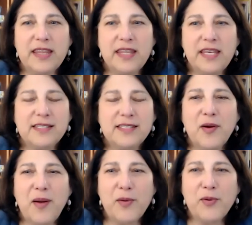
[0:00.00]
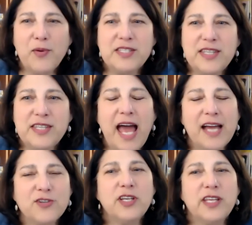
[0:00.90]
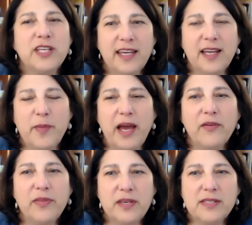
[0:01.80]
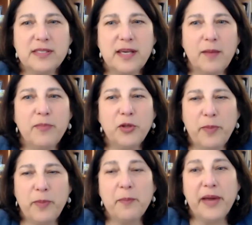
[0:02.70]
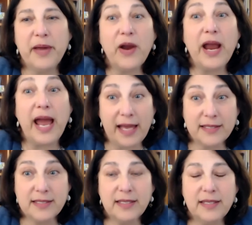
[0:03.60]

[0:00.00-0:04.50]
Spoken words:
things, I was actually thinking about this Build Back Better Act.